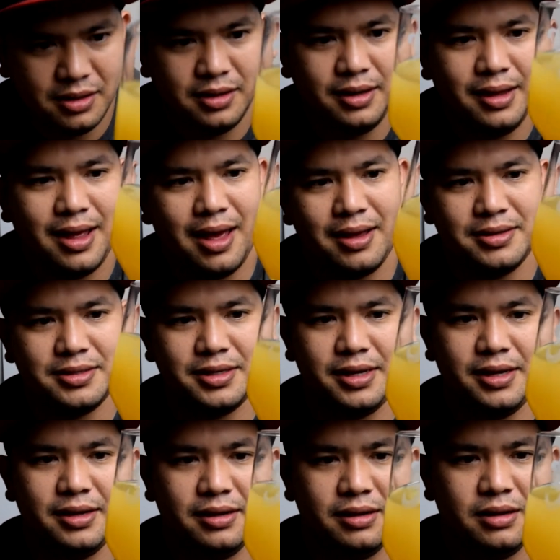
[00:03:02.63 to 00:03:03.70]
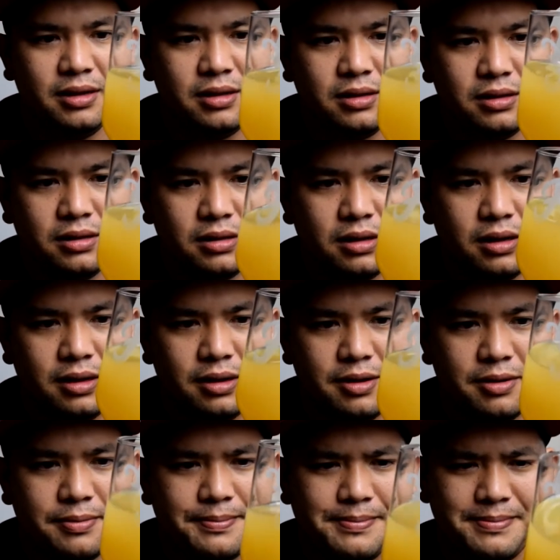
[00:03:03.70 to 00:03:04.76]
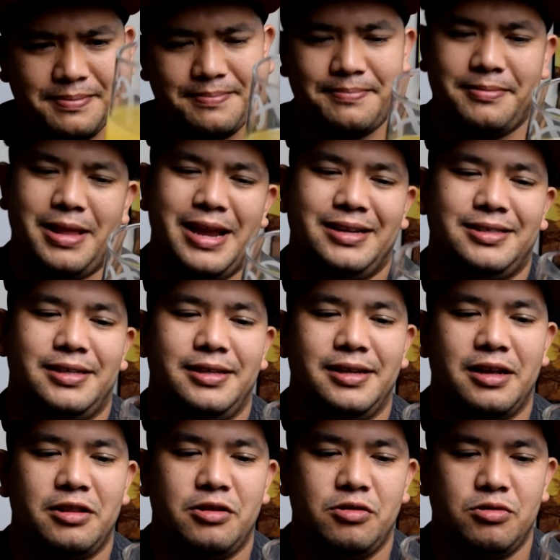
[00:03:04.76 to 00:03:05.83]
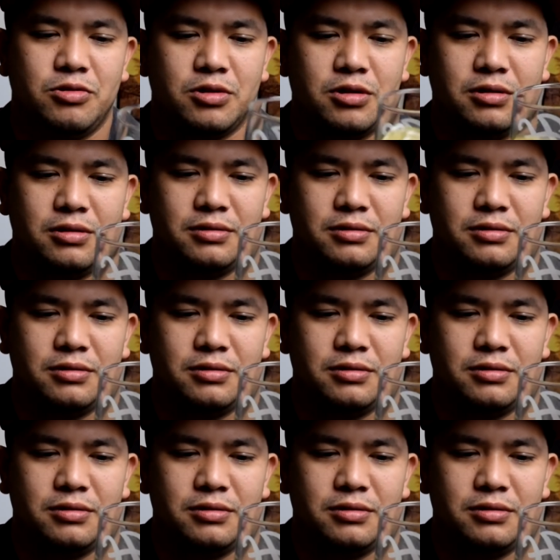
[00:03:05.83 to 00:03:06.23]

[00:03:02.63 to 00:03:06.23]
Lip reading: It has a light yellow,